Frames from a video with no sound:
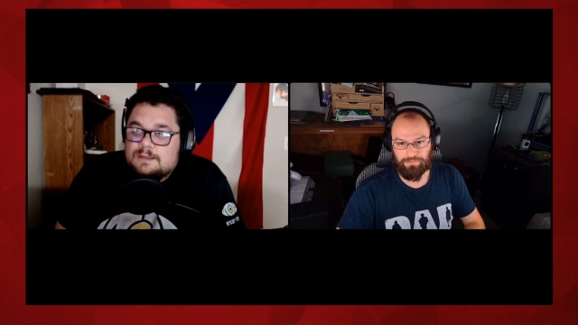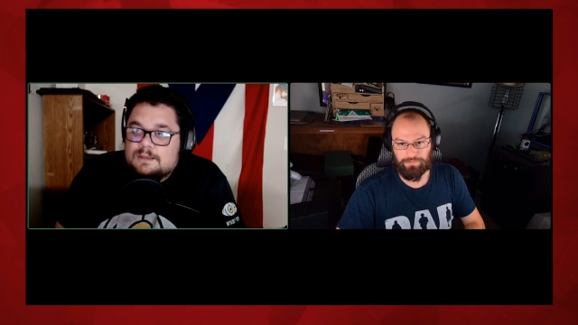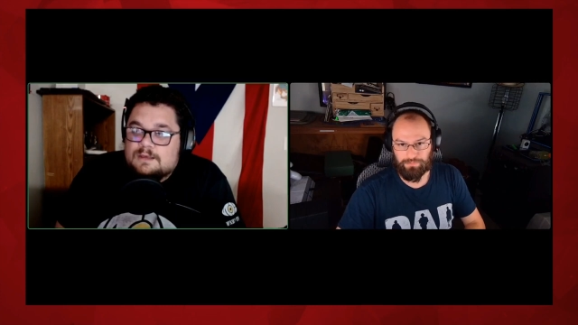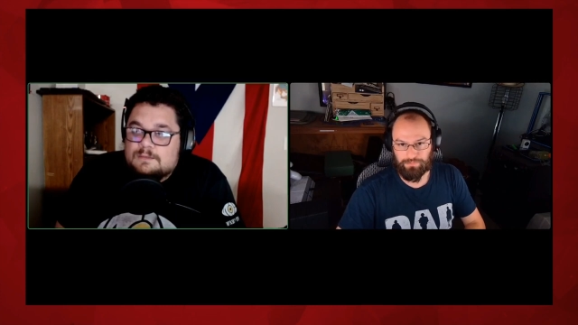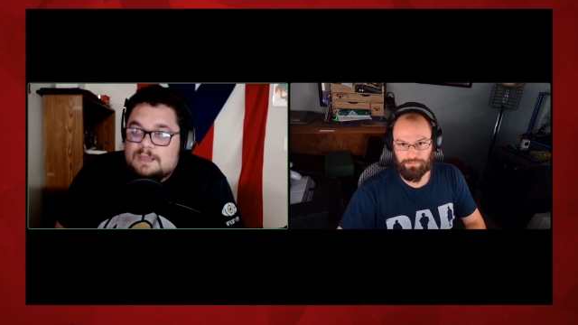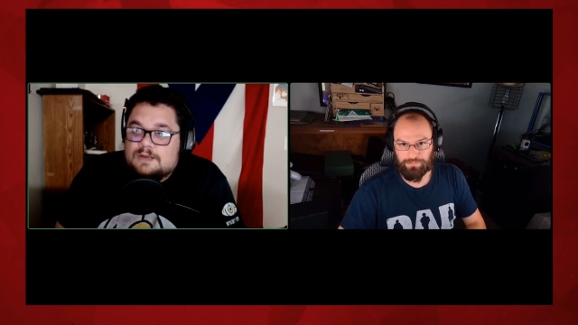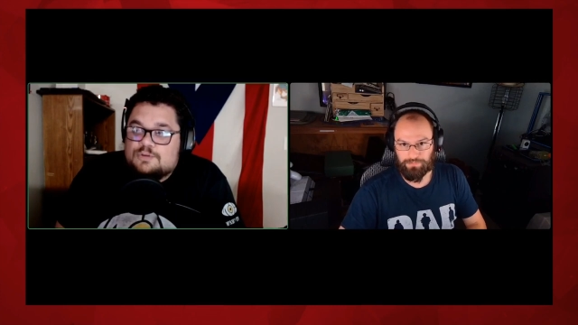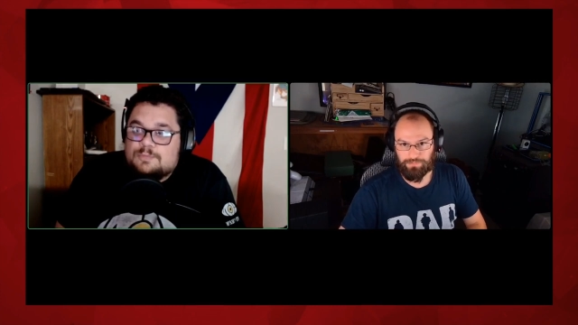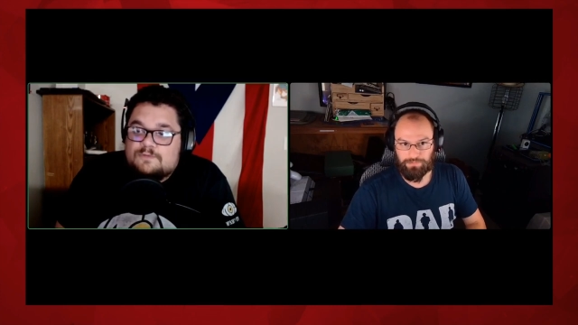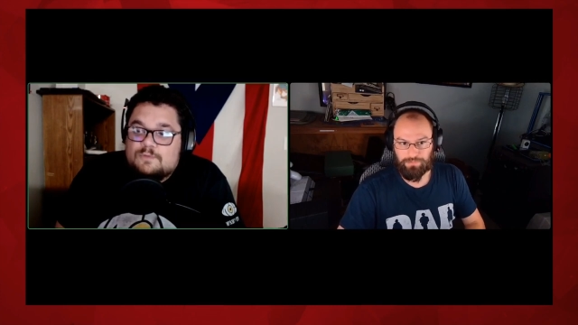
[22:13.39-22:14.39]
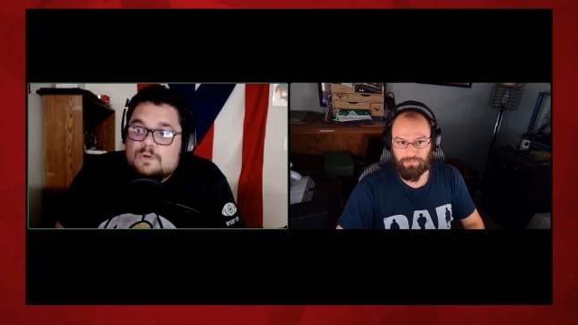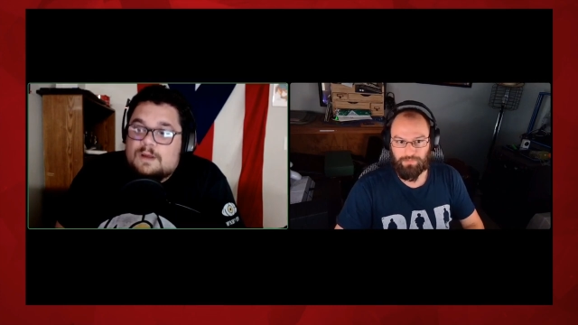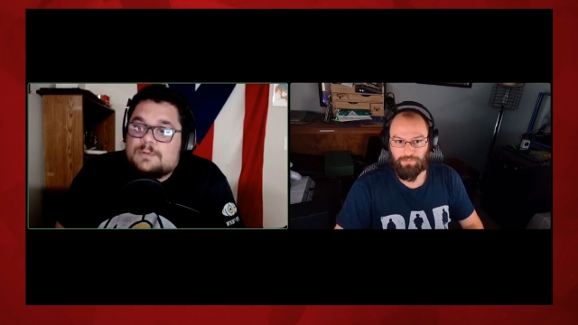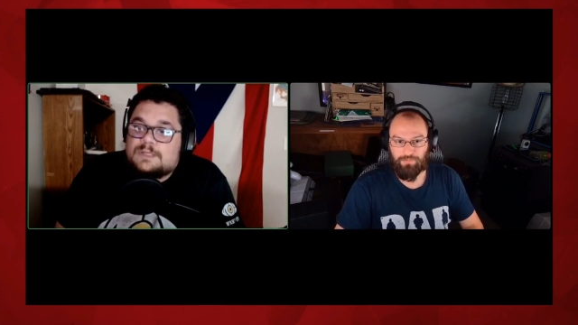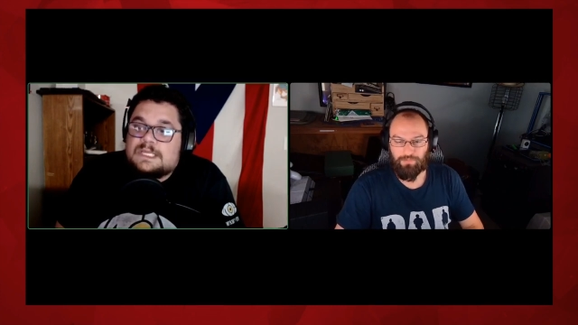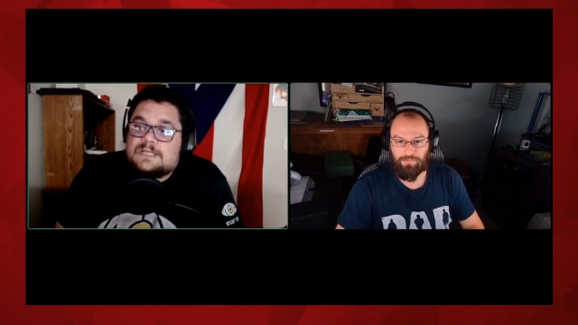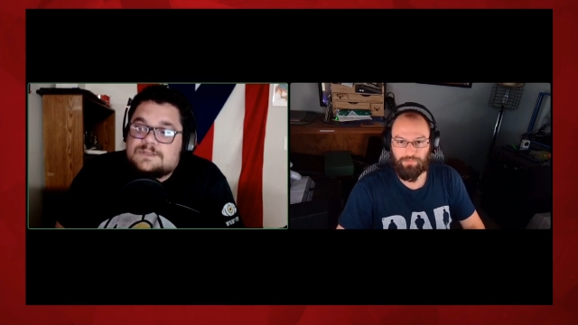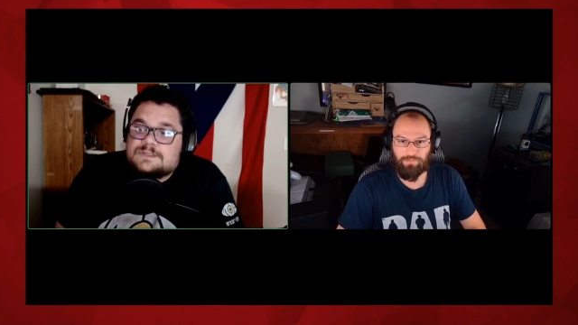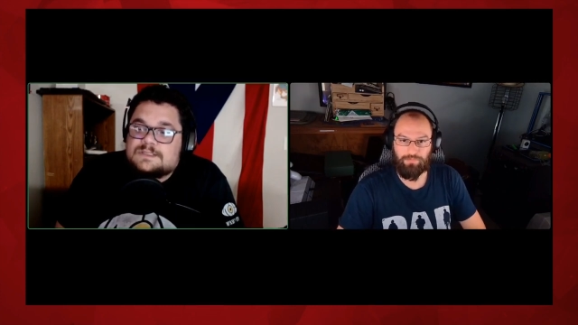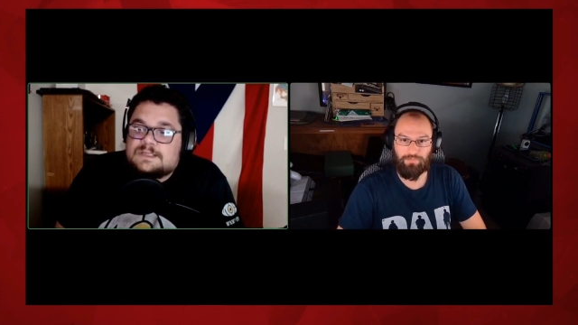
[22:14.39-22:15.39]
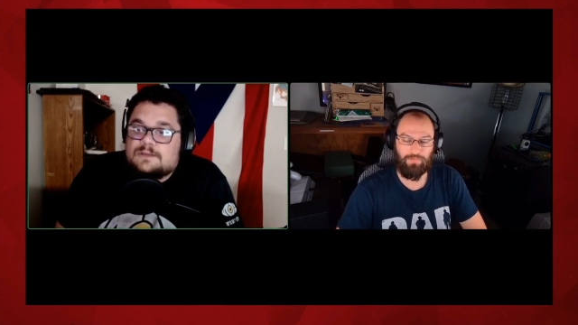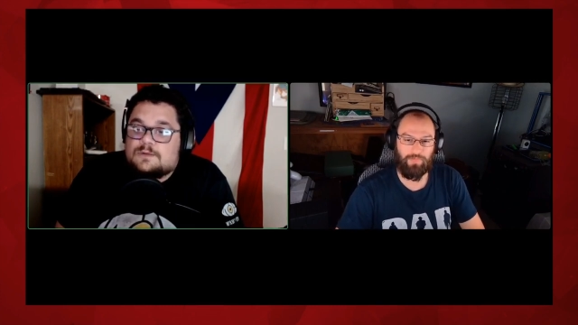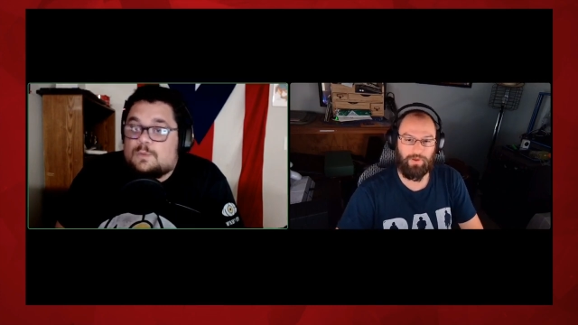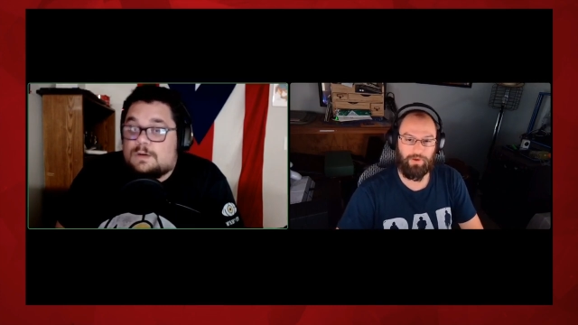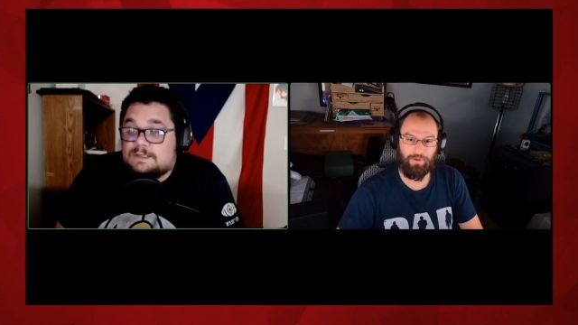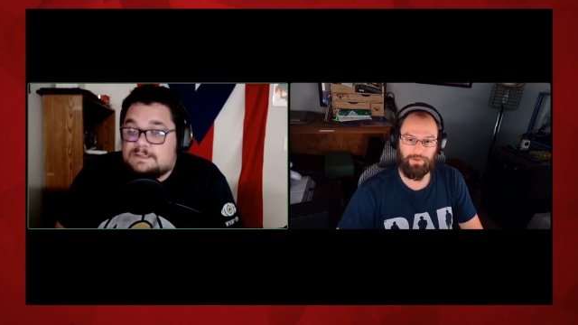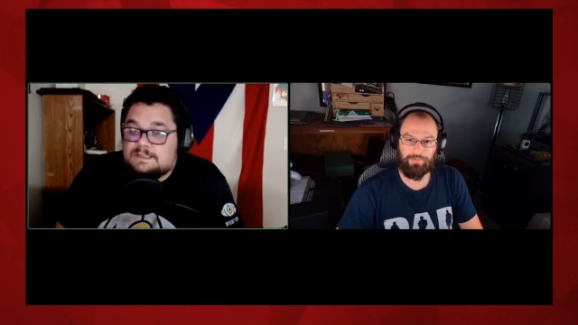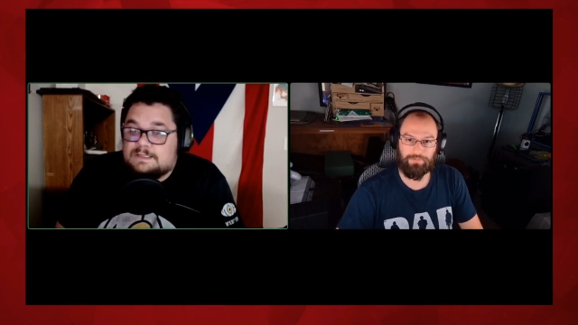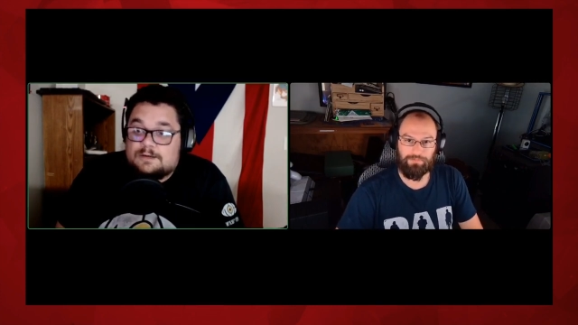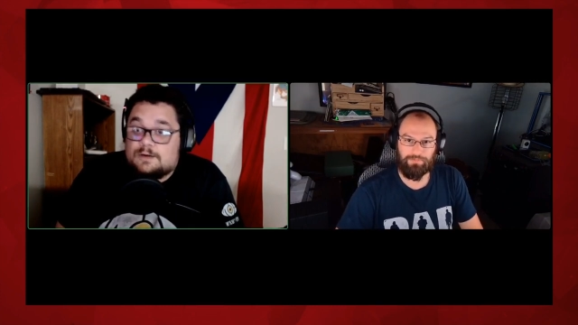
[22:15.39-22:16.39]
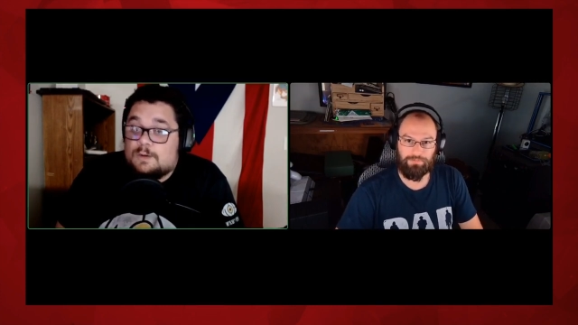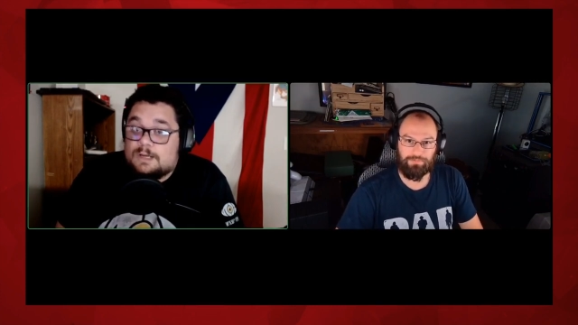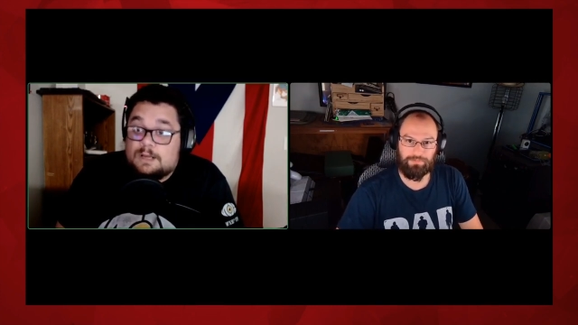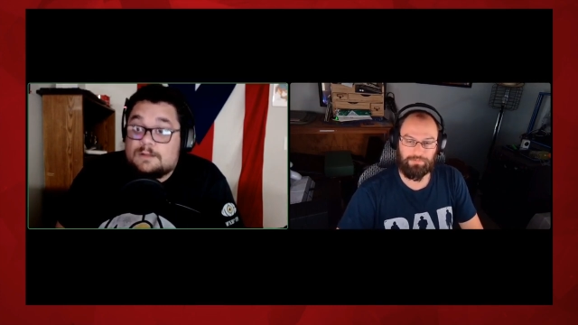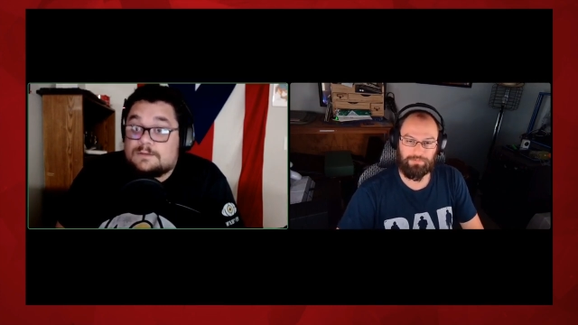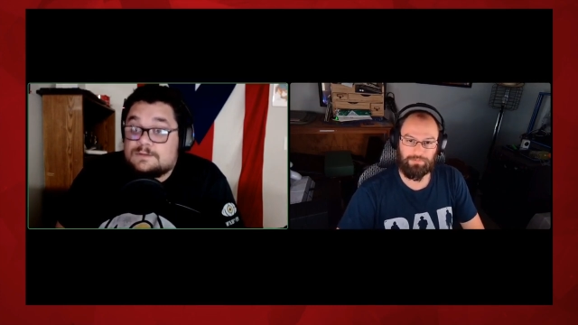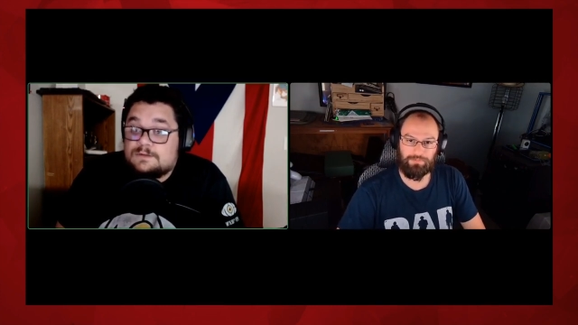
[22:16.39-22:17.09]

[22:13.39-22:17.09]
Speaker 1: the commander before i put the engines together one because i need to know what colors are